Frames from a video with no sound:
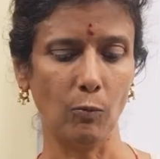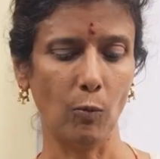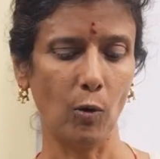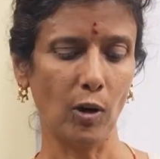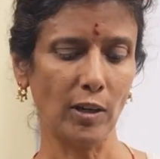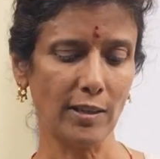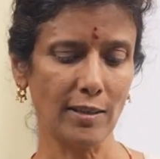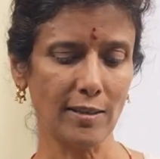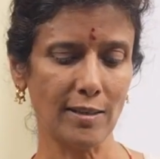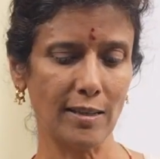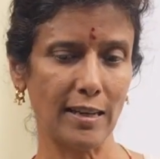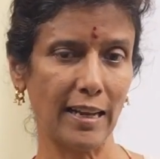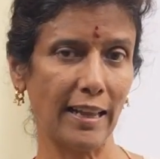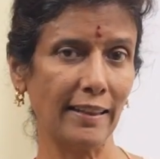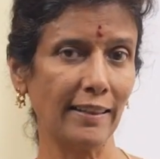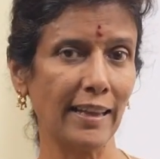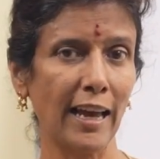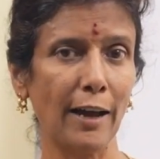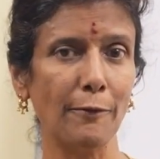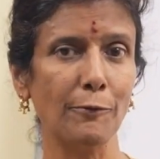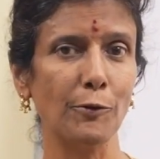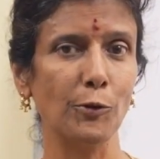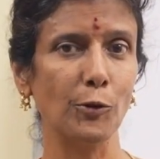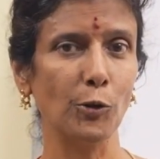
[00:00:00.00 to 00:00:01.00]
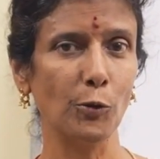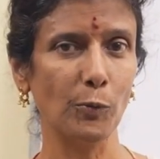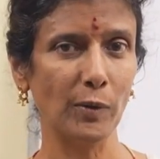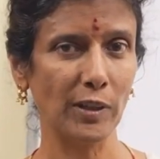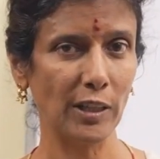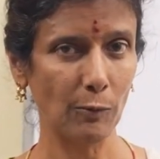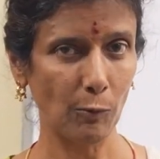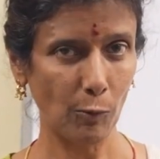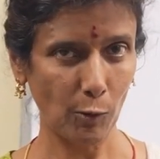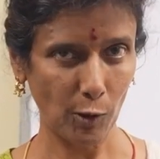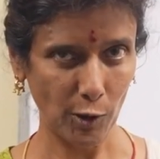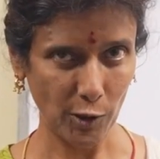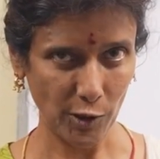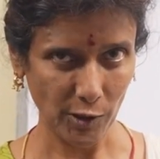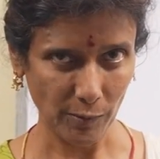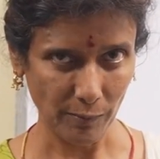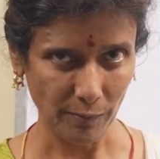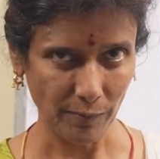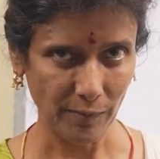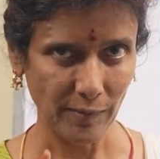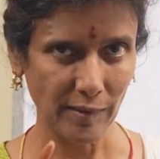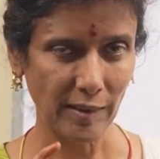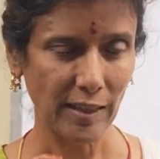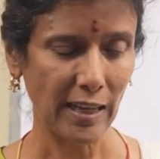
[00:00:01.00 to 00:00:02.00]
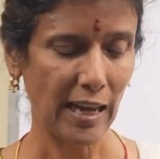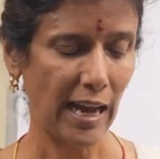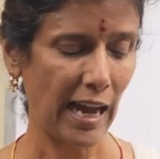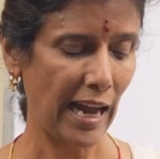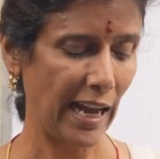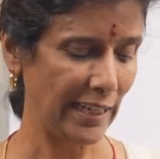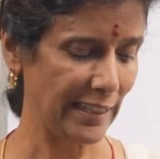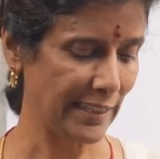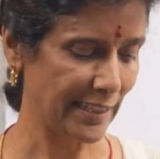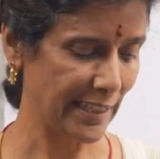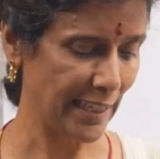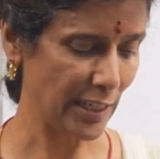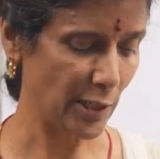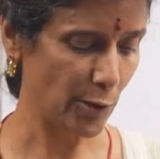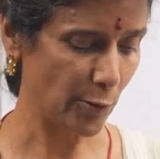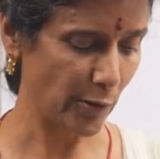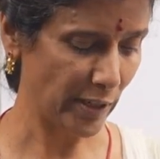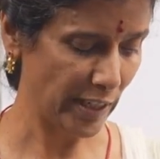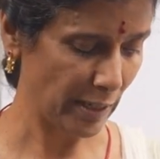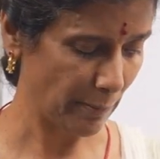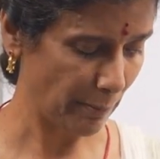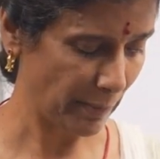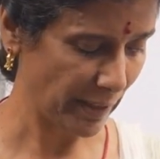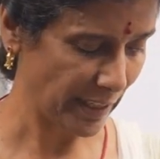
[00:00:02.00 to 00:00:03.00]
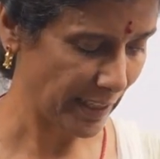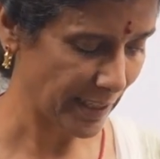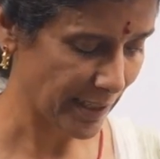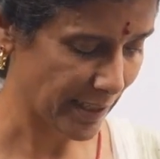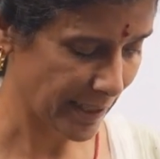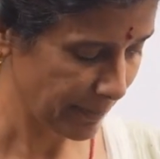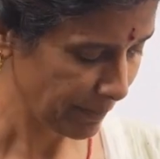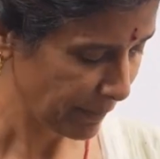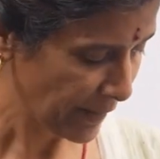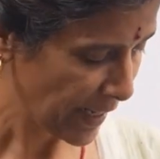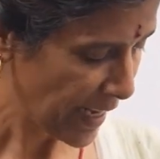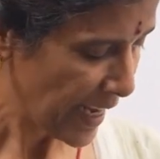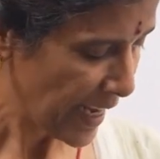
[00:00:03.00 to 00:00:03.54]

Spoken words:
what does length have to do with the volume? I'll tell you in a minute.